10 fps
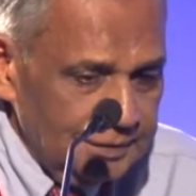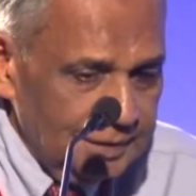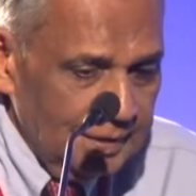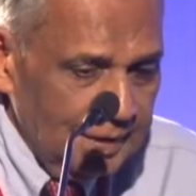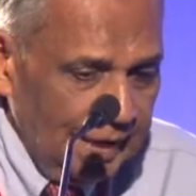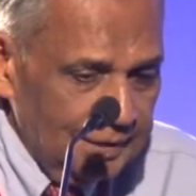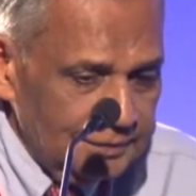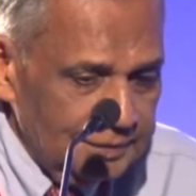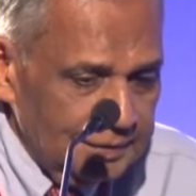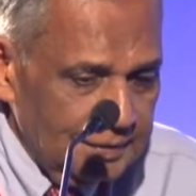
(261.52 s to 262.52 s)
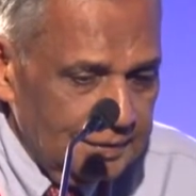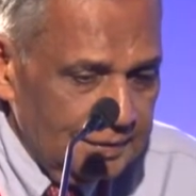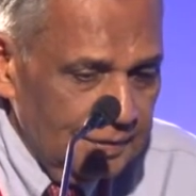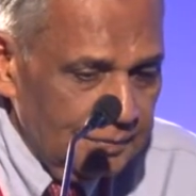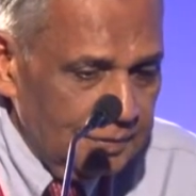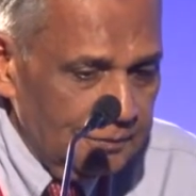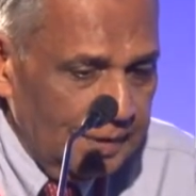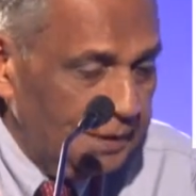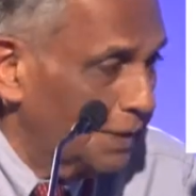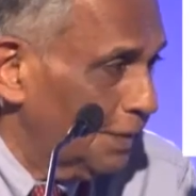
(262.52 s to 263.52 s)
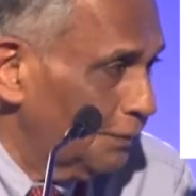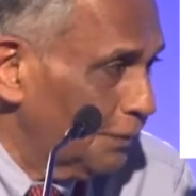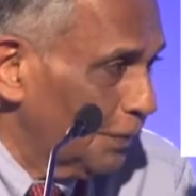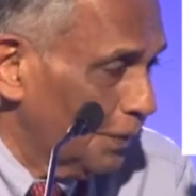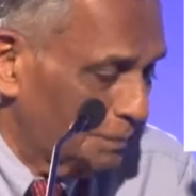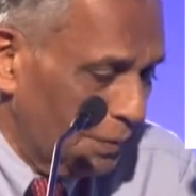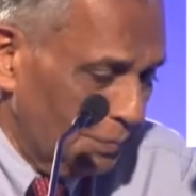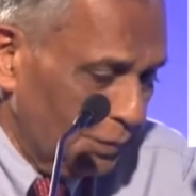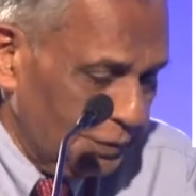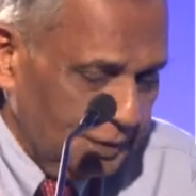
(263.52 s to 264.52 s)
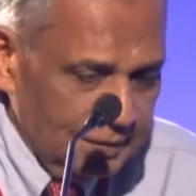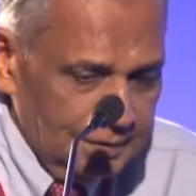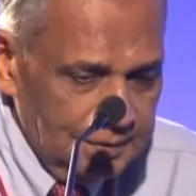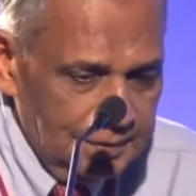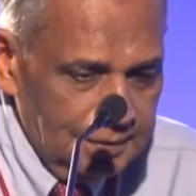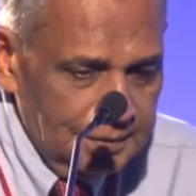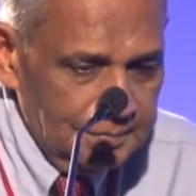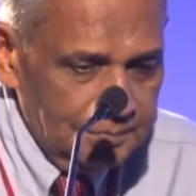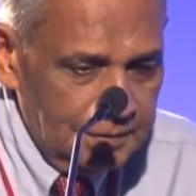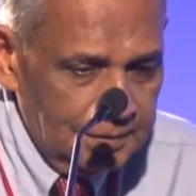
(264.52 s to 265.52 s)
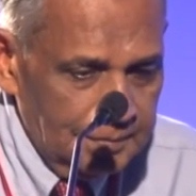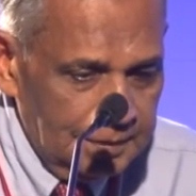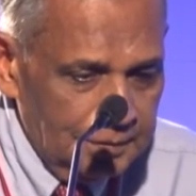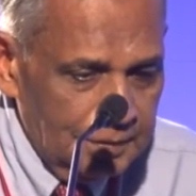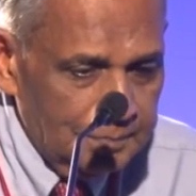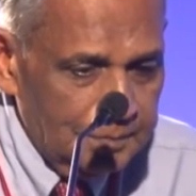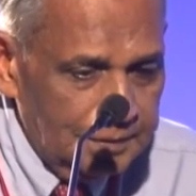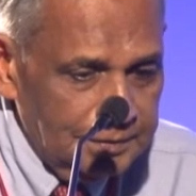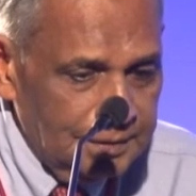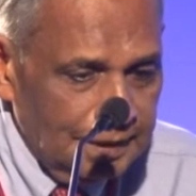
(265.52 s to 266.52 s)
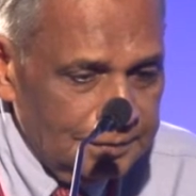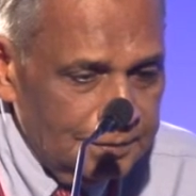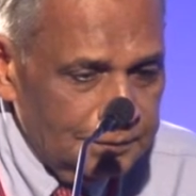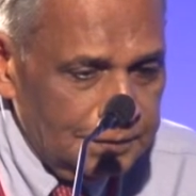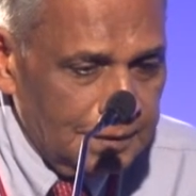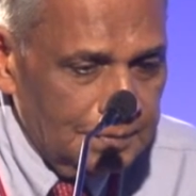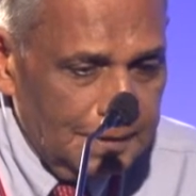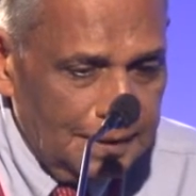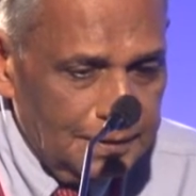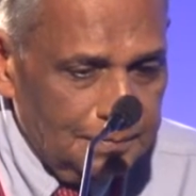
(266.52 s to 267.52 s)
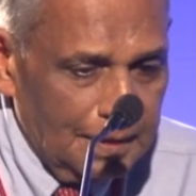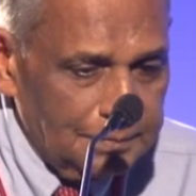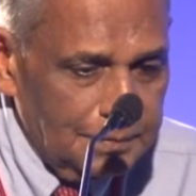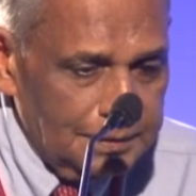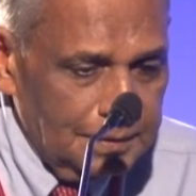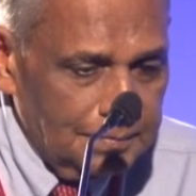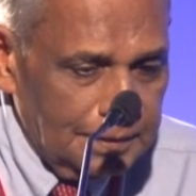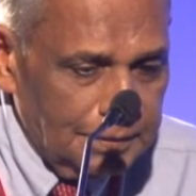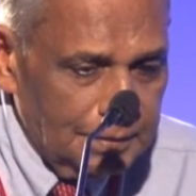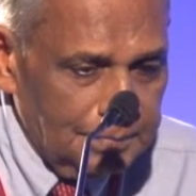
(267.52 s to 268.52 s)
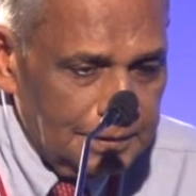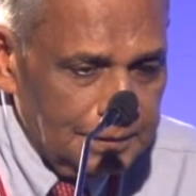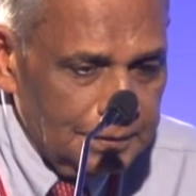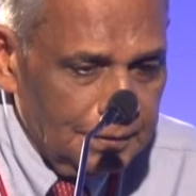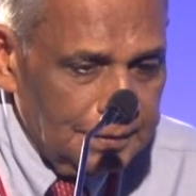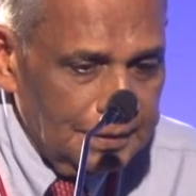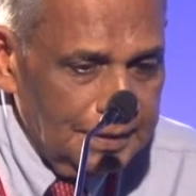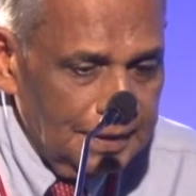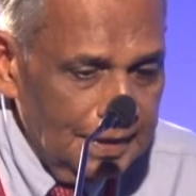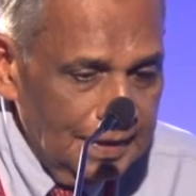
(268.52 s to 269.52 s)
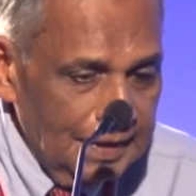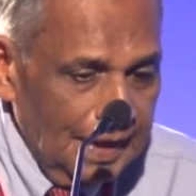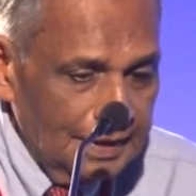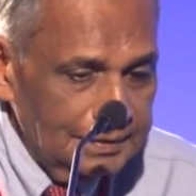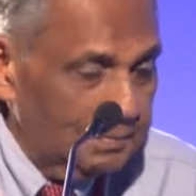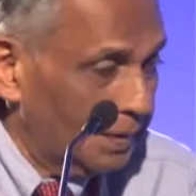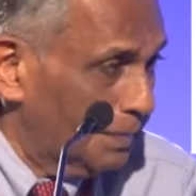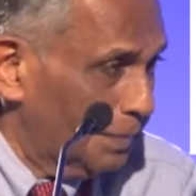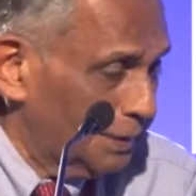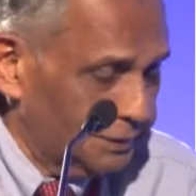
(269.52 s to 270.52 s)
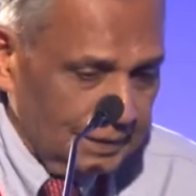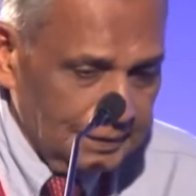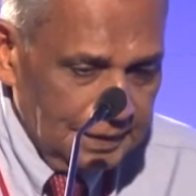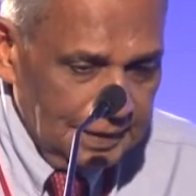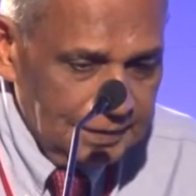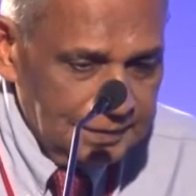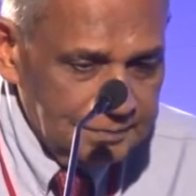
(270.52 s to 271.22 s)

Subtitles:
as the delivery vehicle for promoting urban development: the National Physical Plan Department, the Urban Development Authority, and the Megapolis Secretariat.